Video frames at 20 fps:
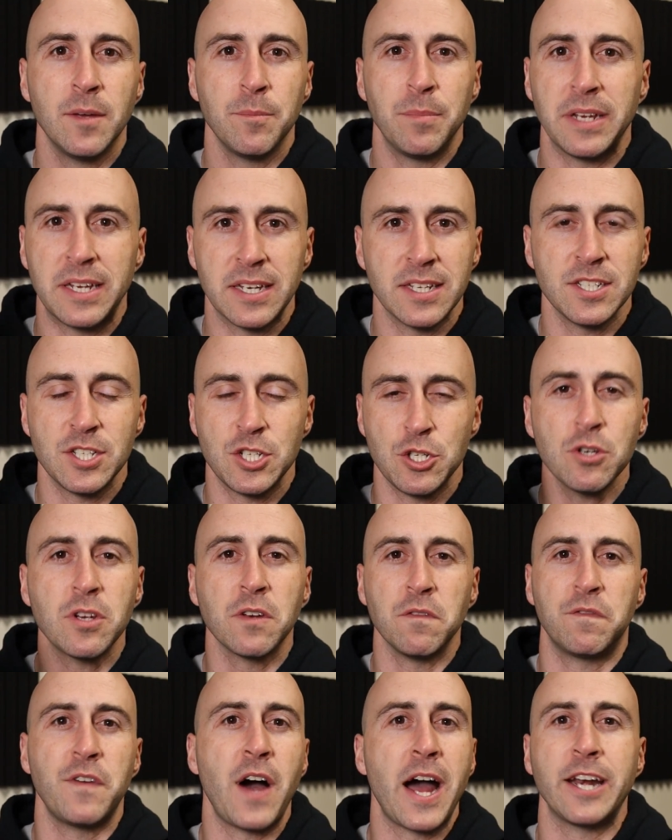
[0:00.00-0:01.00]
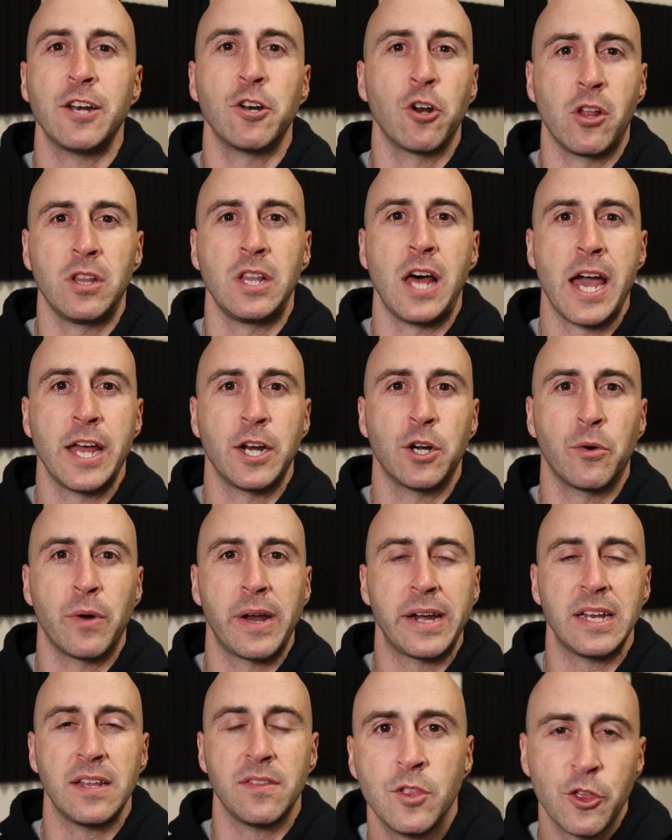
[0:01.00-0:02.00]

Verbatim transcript: because you can find it online already.